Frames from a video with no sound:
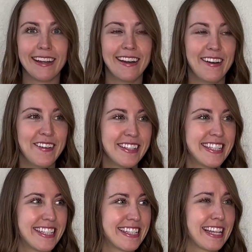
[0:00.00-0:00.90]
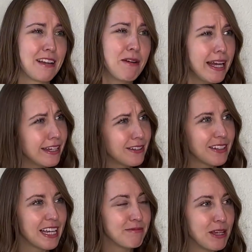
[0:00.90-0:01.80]
I was just like, what? You don't
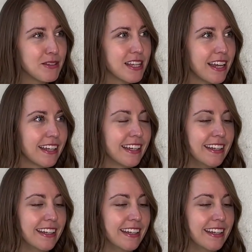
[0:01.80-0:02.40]
like music?